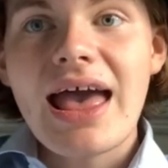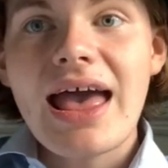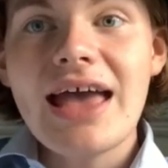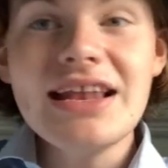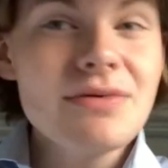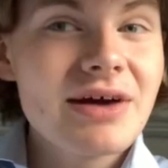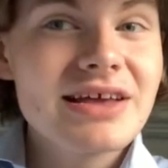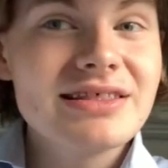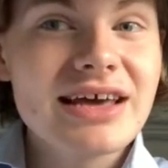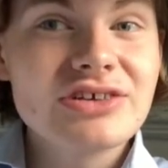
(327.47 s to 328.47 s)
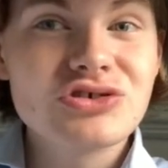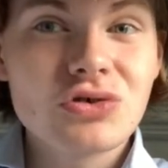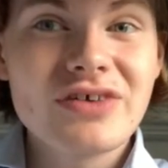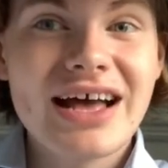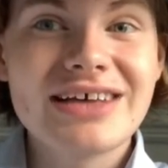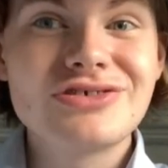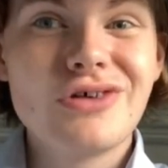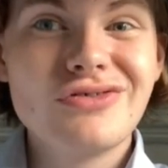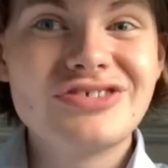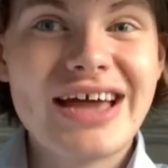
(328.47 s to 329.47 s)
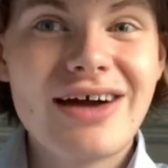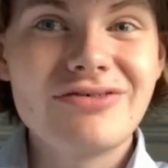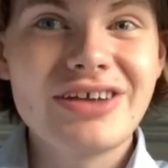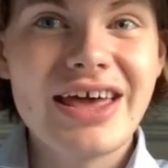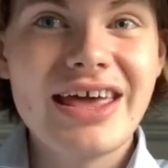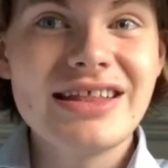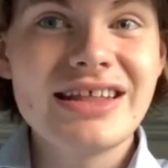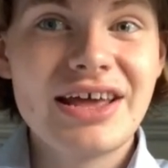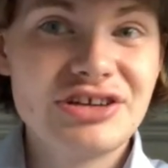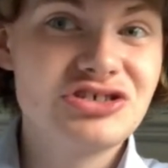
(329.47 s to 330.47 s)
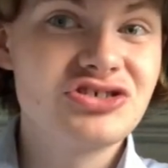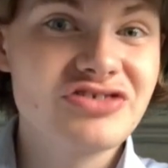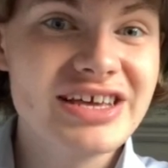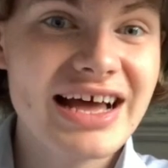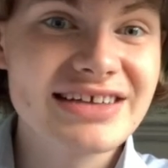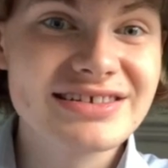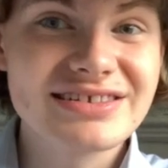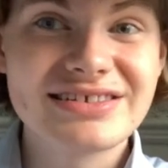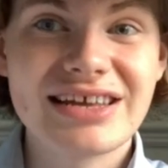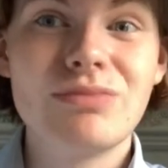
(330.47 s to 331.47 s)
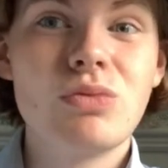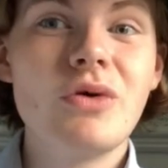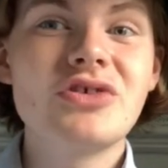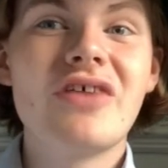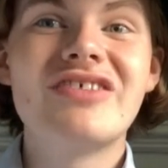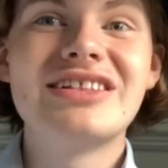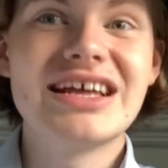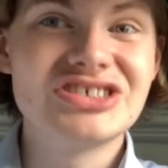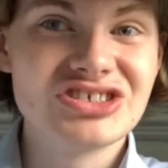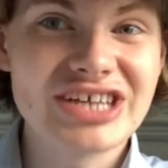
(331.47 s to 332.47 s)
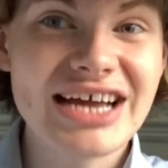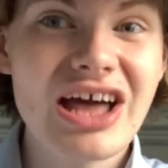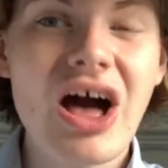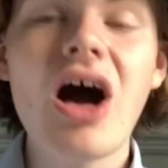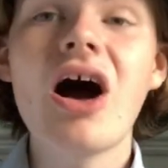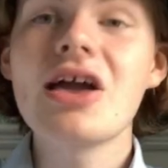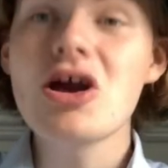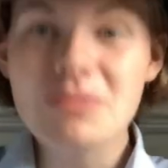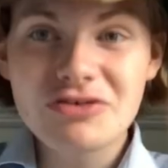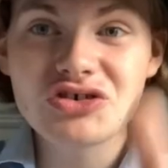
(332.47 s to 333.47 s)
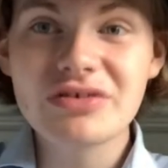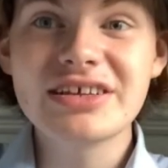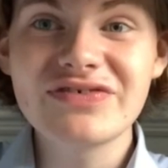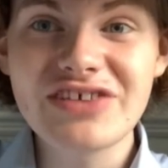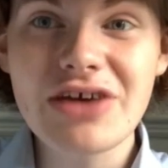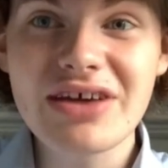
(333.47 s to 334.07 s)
Anyway, their story has gone down in history as somewhat of a legend, and I hope you enjoyed this video.